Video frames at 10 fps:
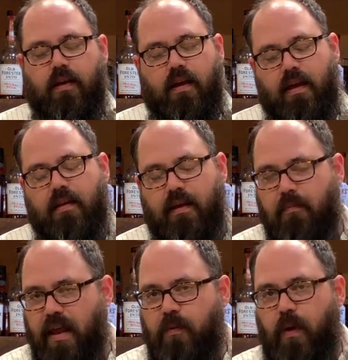in
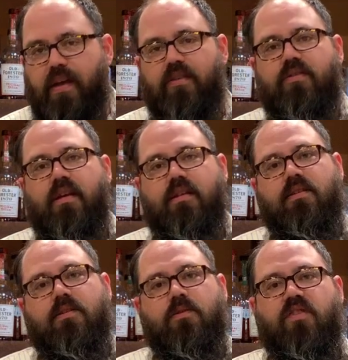many ways, it's
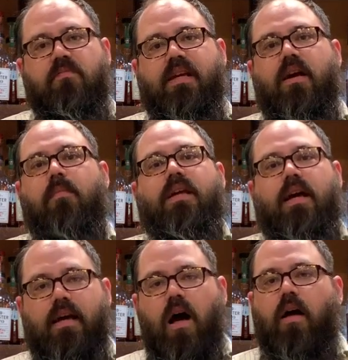sort of become the
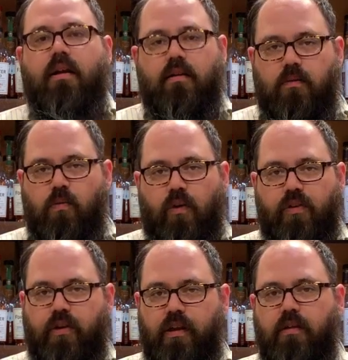iconic
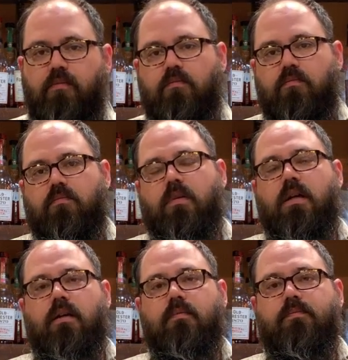Wildturkey
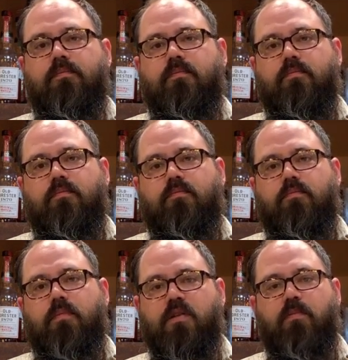
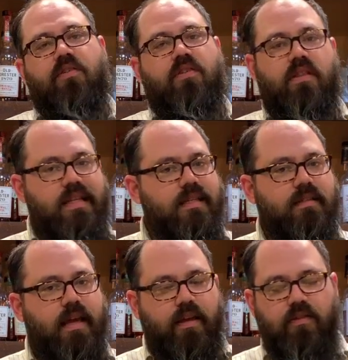expression these
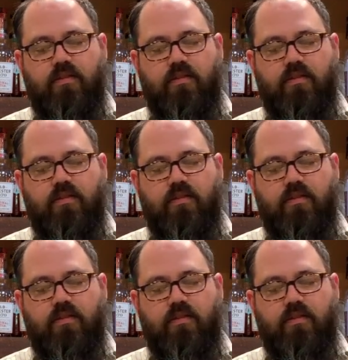days,